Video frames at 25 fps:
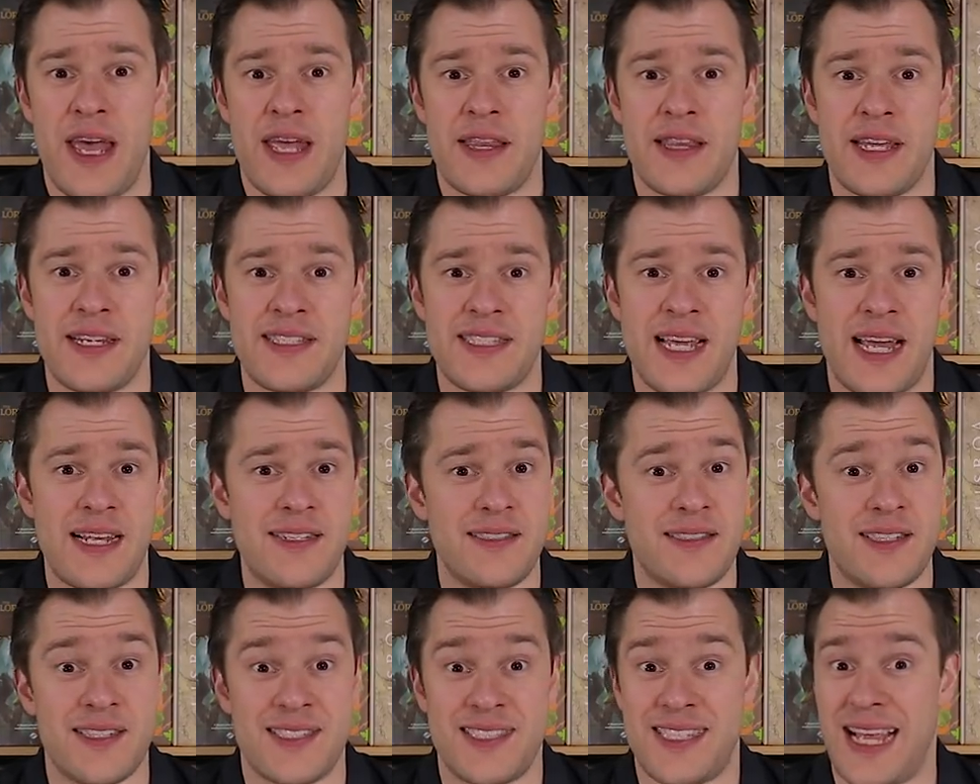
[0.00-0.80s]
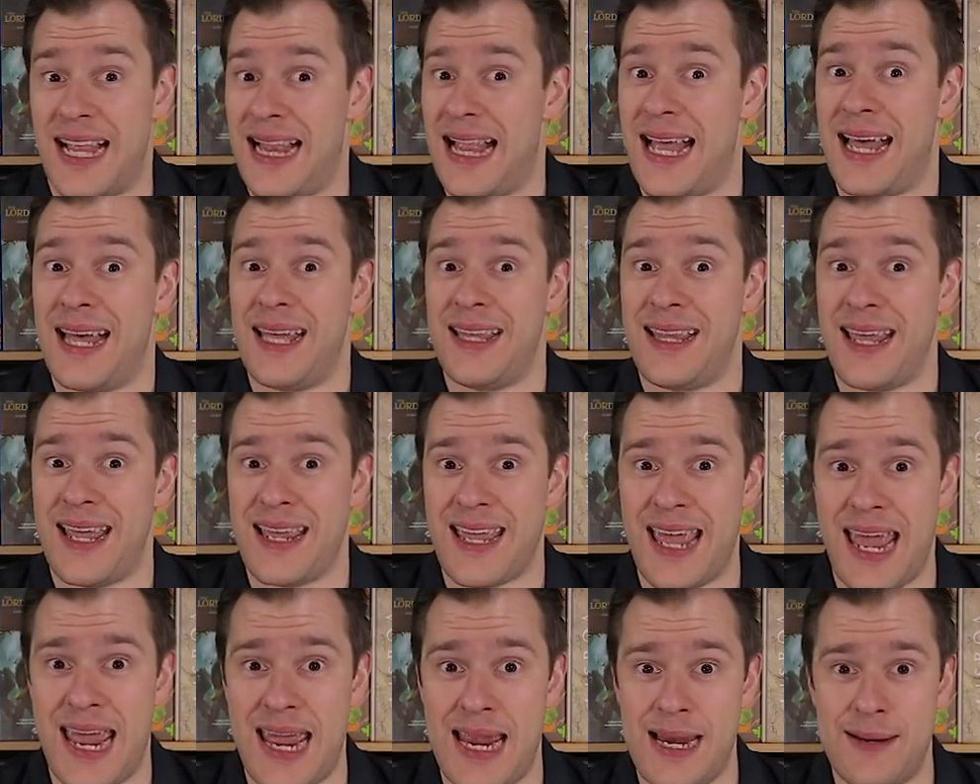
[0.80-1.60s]
They tend to sell out of their
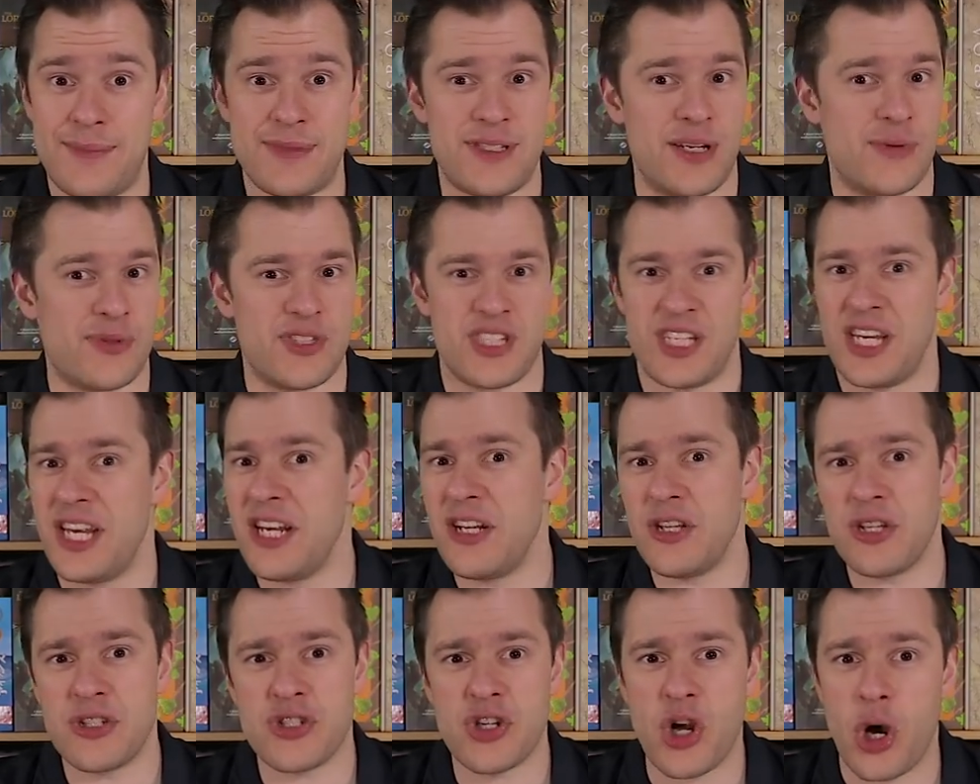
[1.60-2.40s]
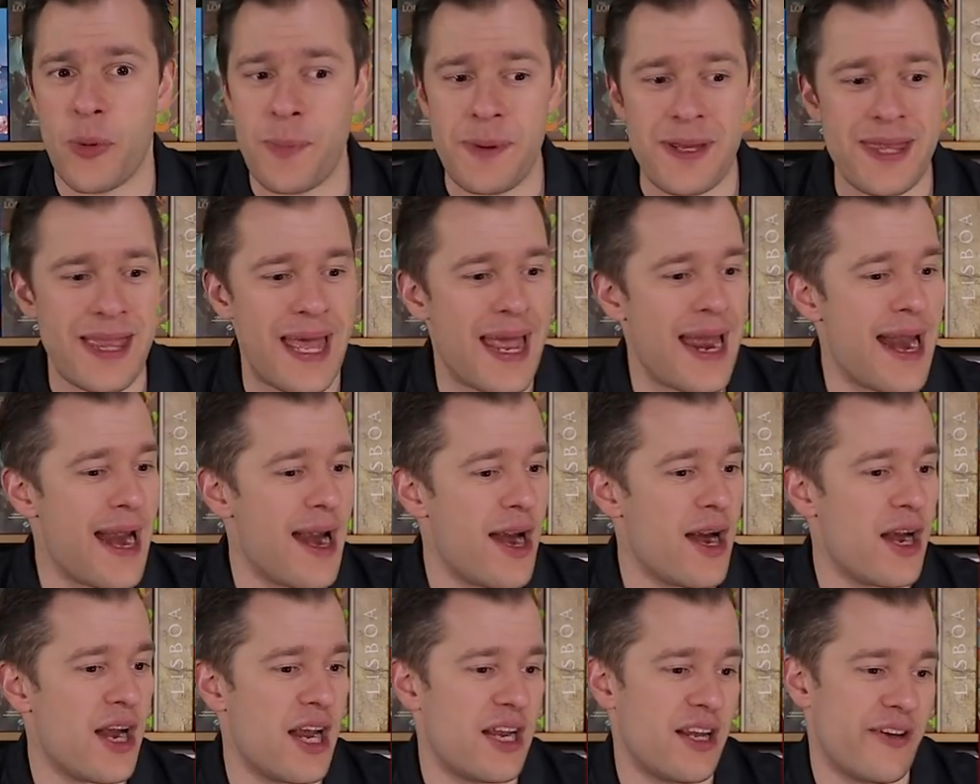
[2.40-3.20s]
games. There was an English copy
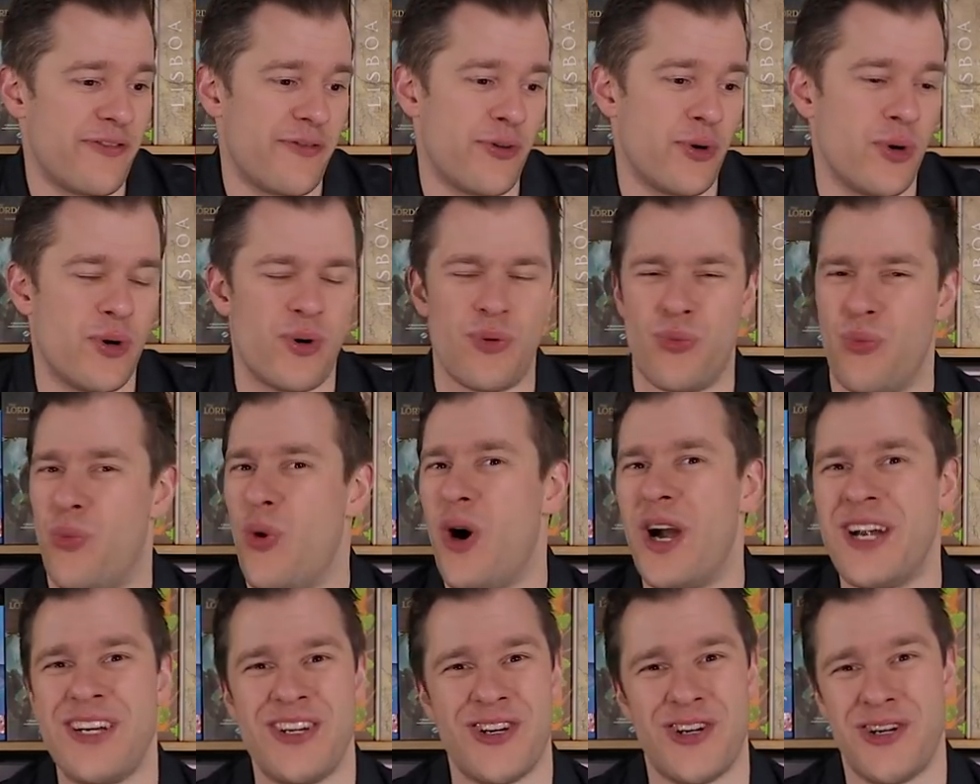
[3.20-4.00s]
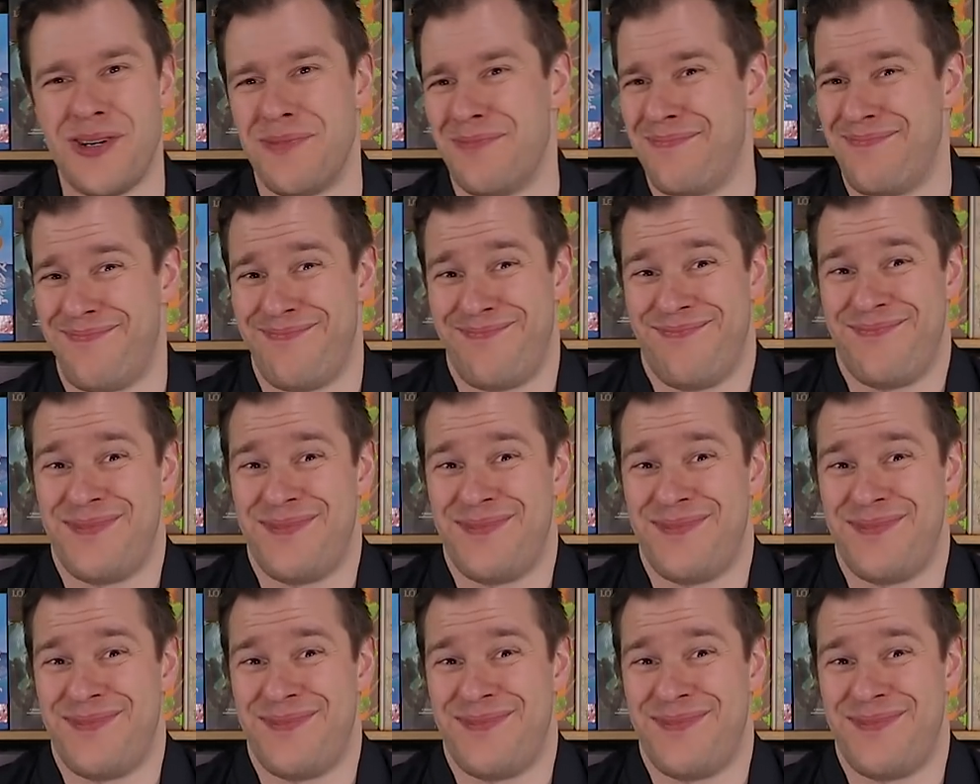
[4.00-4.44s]
there. And I thought, why not?